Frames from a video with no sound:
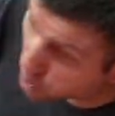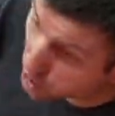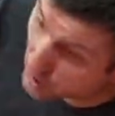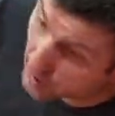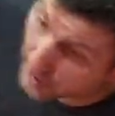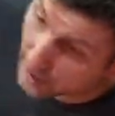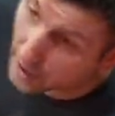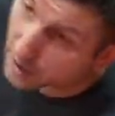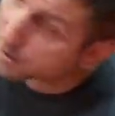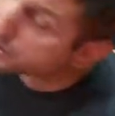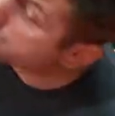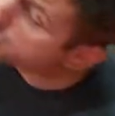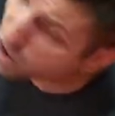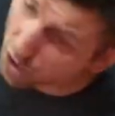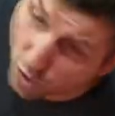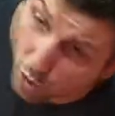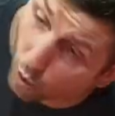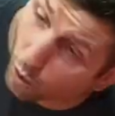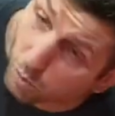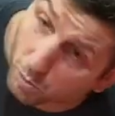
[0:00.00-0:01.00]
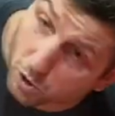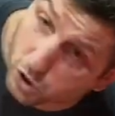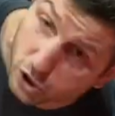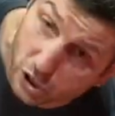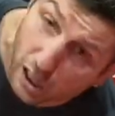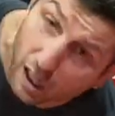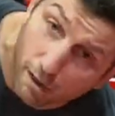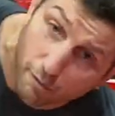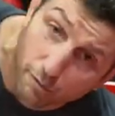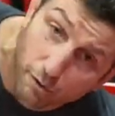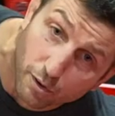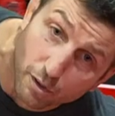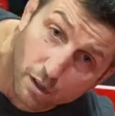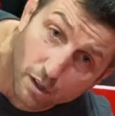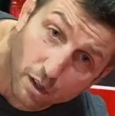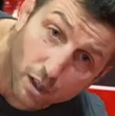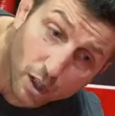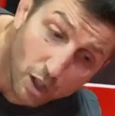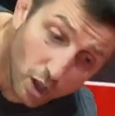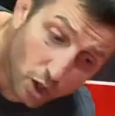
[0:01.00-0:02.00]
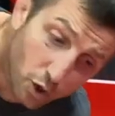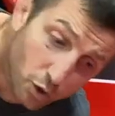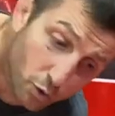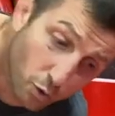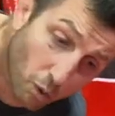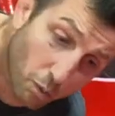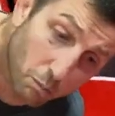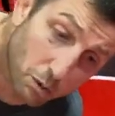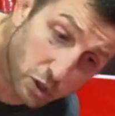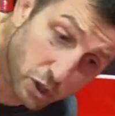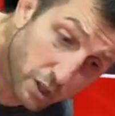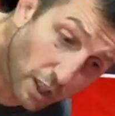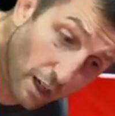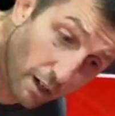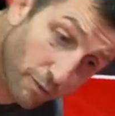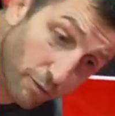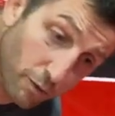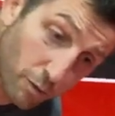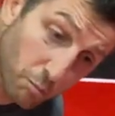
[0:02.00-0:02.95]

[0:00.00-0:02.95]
on the head. This is normal stuff, normal stuff.